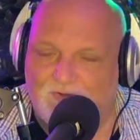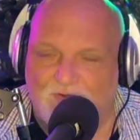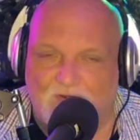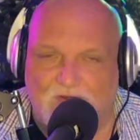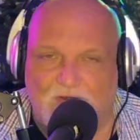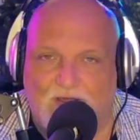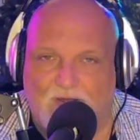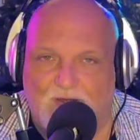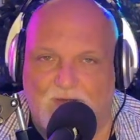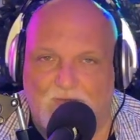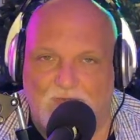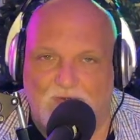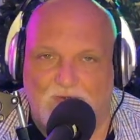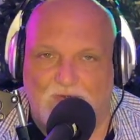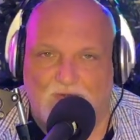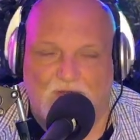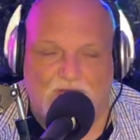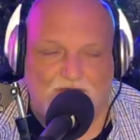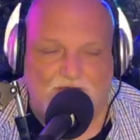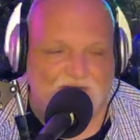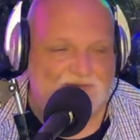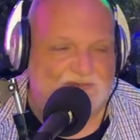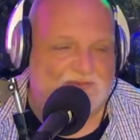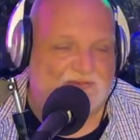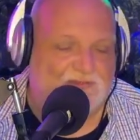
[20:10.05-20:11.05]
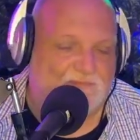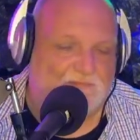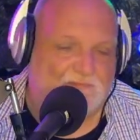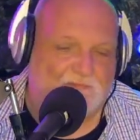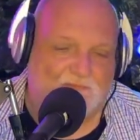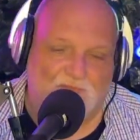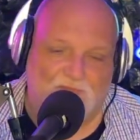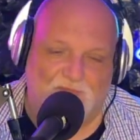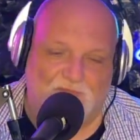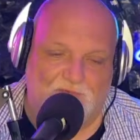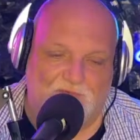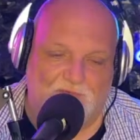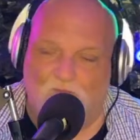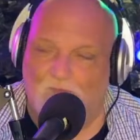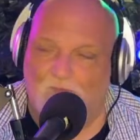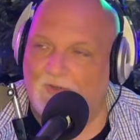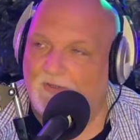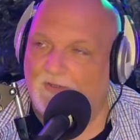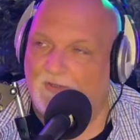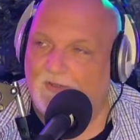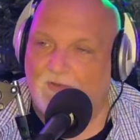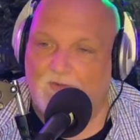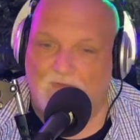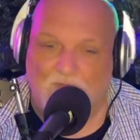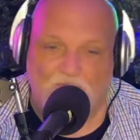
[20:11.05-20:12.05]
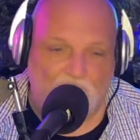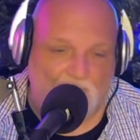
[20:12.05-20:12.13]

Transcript: not have been lights for the window.